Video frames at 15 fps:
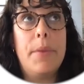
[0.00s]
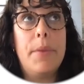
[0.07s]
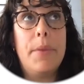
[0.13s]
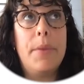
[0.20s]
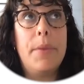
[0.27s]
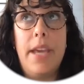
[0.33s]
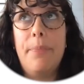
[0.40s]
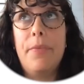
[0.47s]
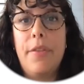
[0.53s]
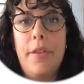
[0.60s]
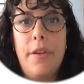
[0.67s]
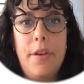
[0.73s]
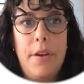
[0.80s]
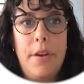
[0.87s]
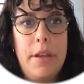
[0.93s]
yeah,
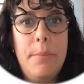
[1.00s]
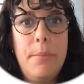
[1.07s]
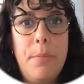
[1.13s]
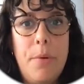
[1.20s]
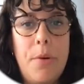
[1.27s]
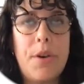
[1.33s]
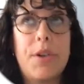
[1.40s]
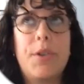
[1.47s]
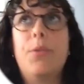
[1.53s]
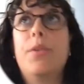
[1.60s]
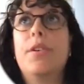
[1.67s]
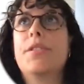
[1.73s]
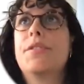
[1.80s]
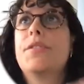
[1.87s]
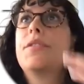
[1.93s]
the import
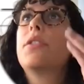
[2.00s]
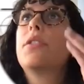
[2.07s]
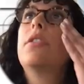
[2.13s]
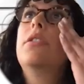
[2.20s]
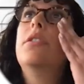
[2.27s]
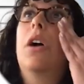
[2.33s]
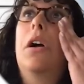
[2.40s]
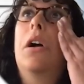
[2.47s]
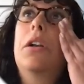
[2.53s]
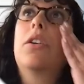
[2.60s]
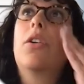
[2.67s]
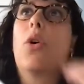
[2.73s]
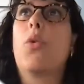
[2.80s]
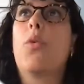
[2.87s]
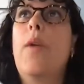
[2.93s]
was done
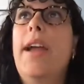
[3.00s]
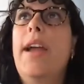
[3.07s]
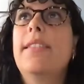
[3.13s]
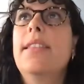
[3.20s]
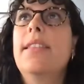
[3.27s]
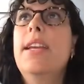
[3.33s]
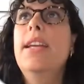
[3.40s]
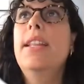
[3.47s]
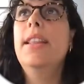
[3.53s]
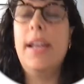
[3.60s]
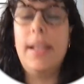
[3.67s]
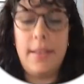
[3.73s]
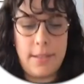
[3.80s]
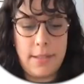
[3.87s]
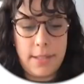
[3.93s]
correctly.
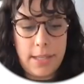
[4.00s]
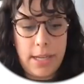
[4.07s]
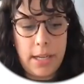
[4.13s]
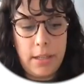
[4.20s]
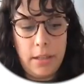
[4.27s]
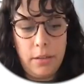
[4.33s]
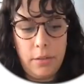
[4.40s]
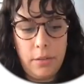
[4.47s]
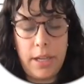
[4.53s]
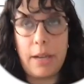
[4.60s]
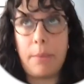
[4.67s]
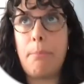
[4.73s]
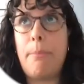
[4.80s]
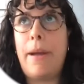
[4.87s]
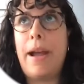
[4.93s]
Let's take a look
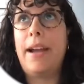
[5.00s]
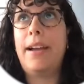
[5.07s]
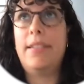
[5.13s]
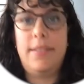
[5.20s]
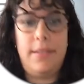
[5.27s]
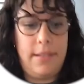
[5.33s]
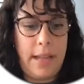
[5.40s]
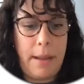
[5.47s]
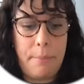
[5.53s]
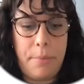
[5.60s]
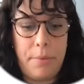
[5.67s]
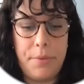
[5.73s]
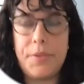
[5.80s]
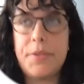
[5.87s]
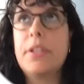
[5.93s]
at Max
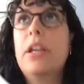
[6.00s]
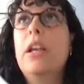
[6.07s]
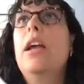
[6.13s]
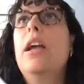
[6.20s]
Sample's